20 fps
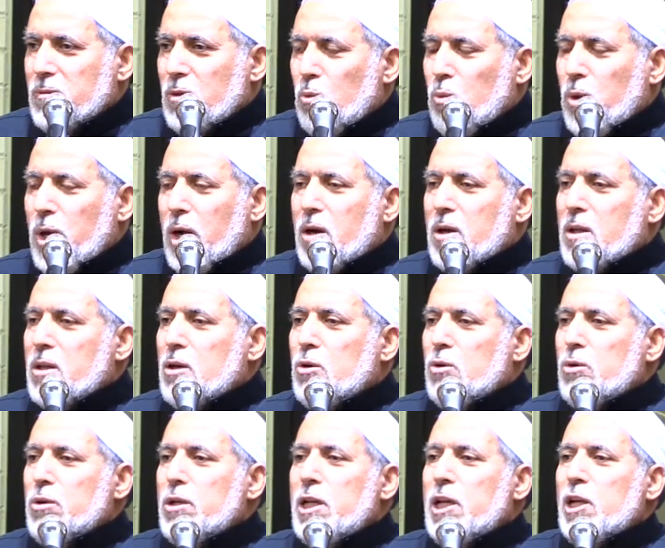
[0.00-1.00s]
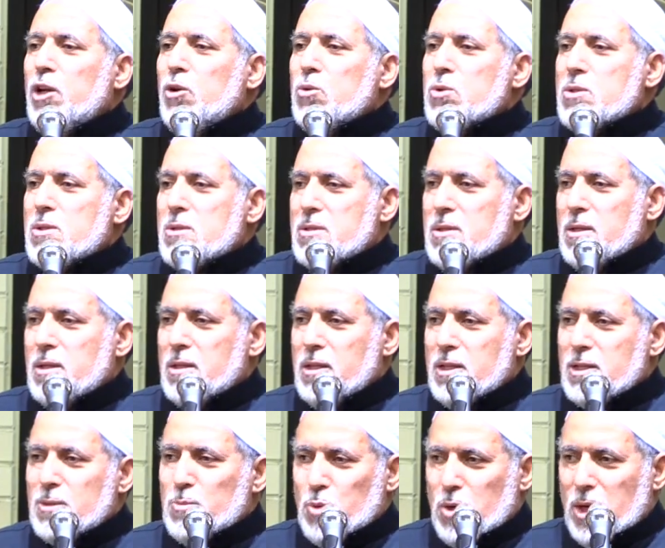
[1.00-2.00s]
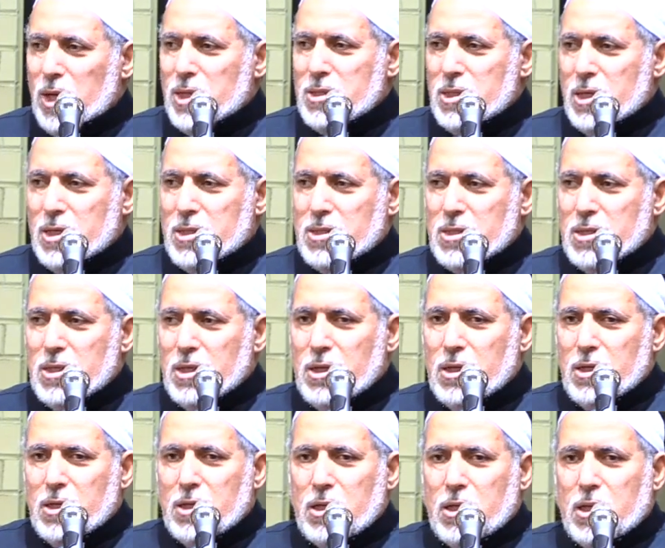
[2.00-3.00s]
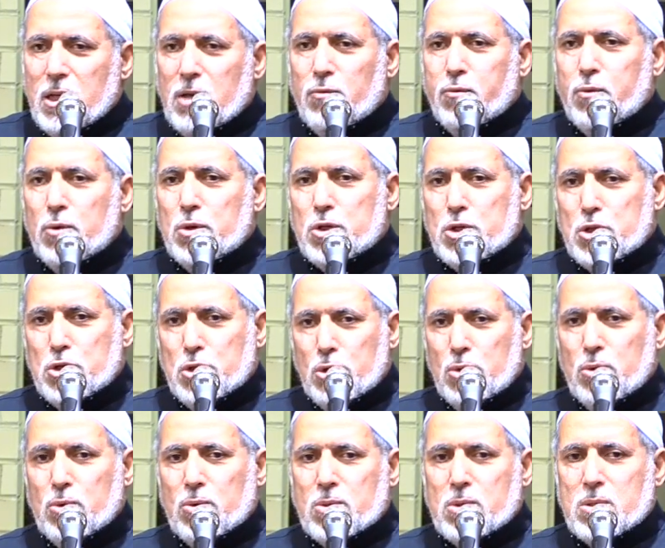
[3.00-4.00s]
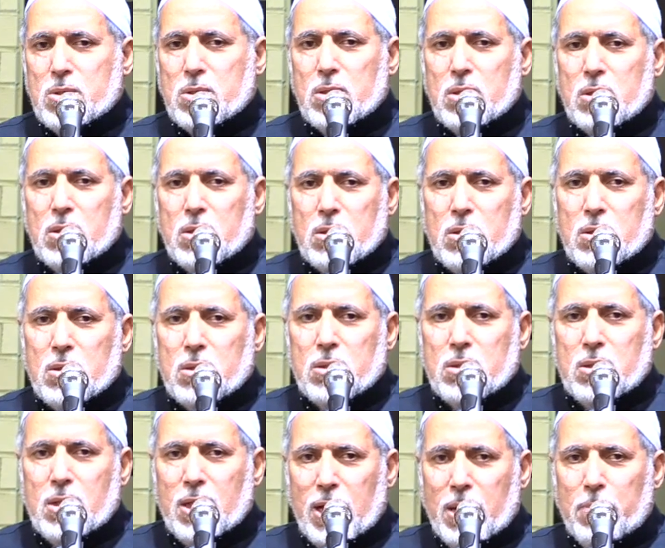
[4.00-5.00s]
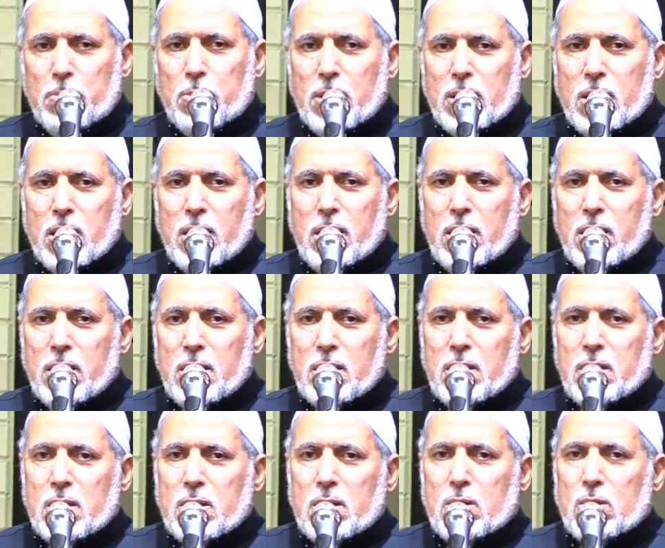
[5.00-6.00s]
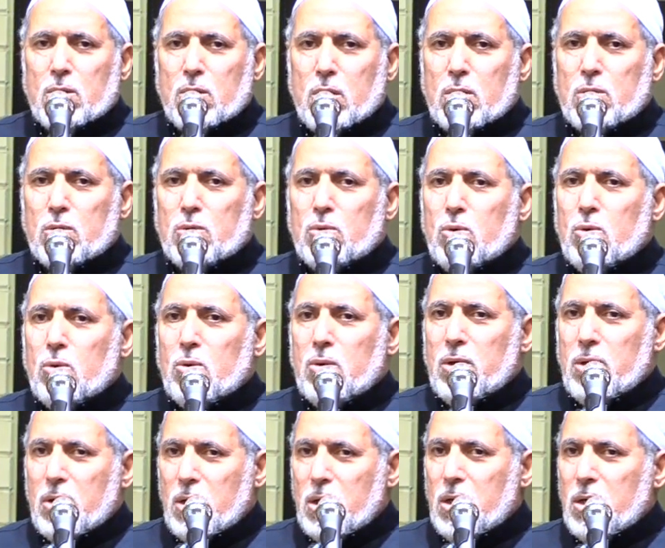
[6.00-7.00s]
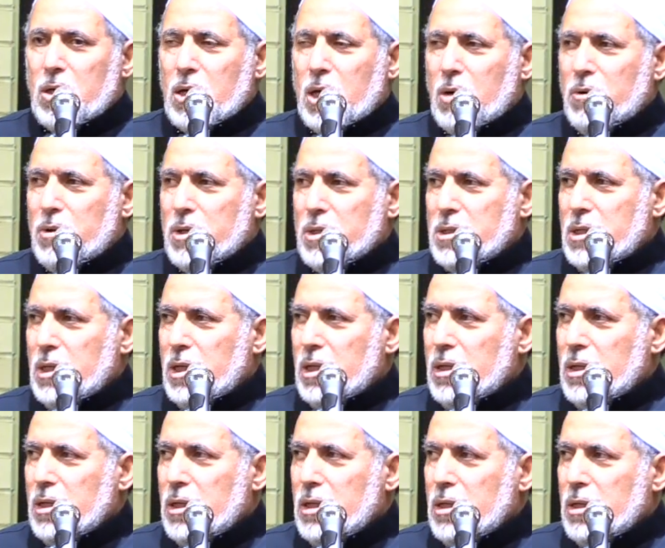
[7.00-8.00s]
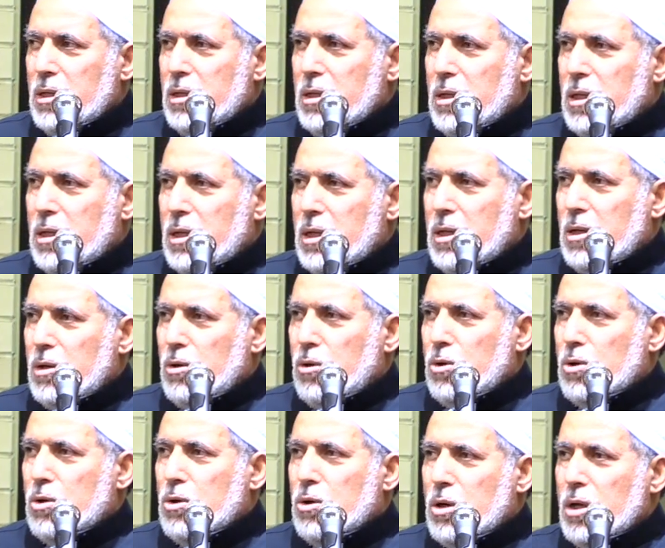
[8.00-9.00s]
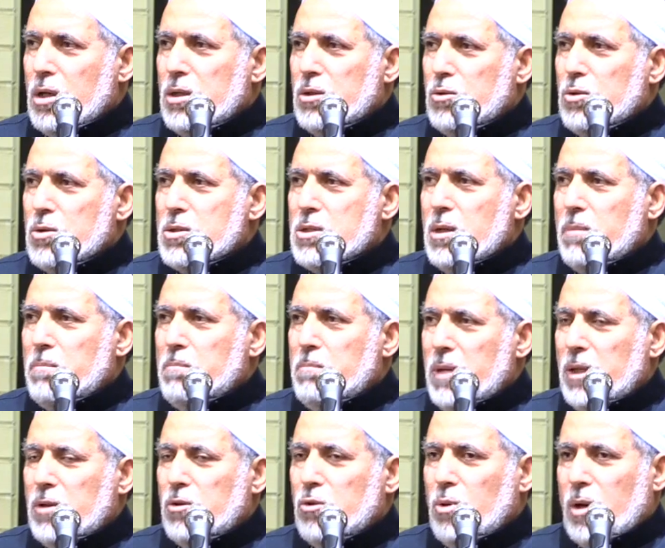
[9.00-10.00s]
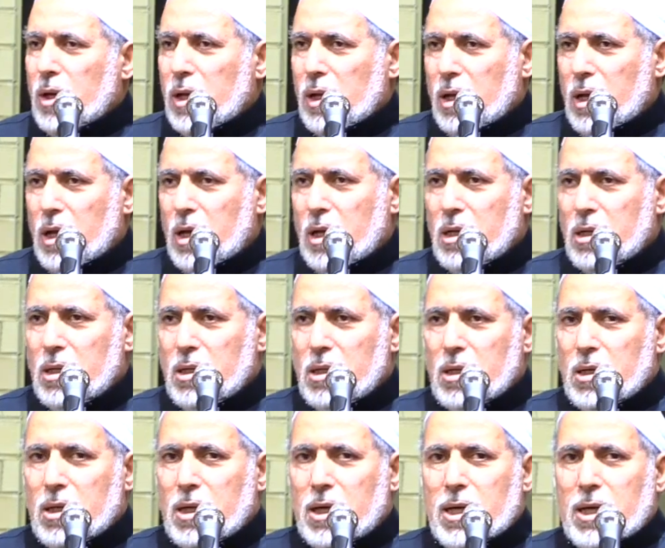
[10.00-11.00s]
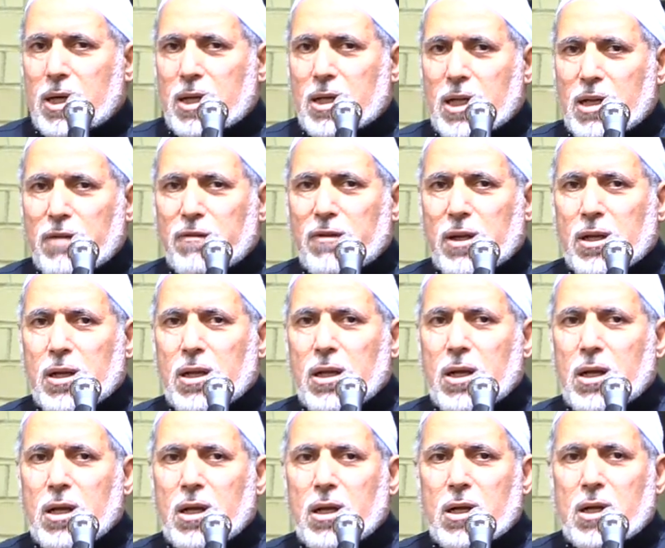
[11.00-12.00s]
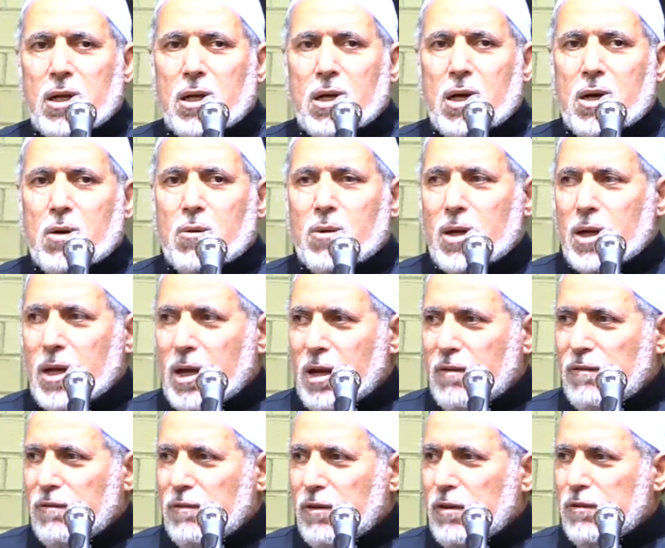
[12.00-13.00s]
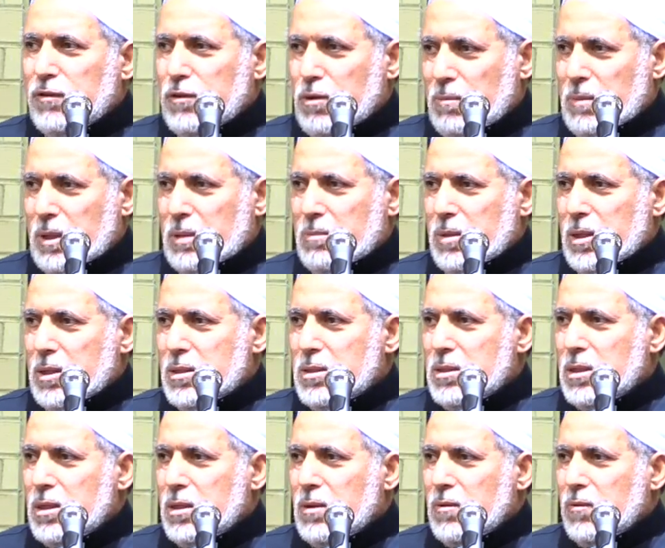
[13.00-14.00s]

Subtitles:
We are the only losers in this process if we choose deliberately not to learn our deen or not to submit to Allah and give Allah our love of commitment